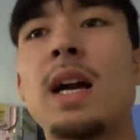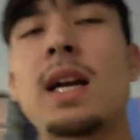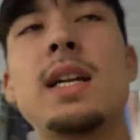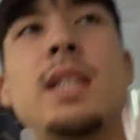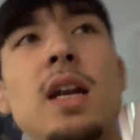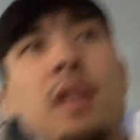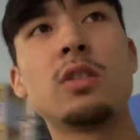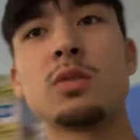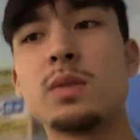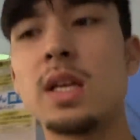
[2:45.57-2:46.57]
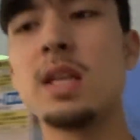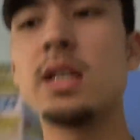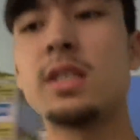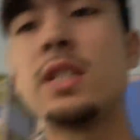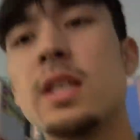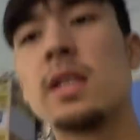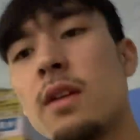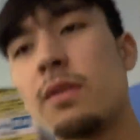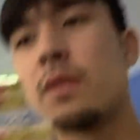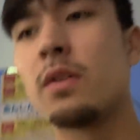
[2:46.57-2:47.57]
I got diagnosed with ADHD in like
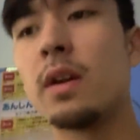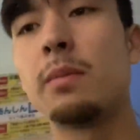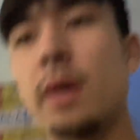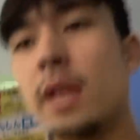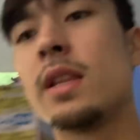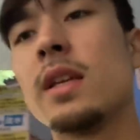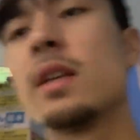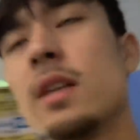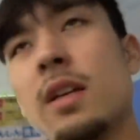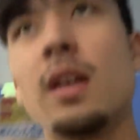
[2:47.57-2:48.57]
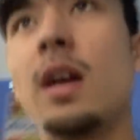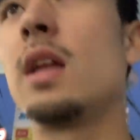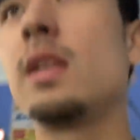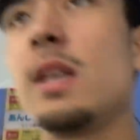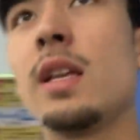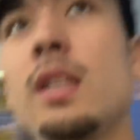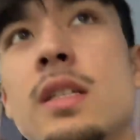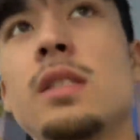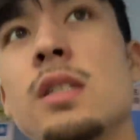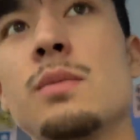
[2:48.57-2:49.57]
fifth grade, but I think
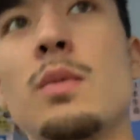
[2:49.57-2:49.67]
ADHD is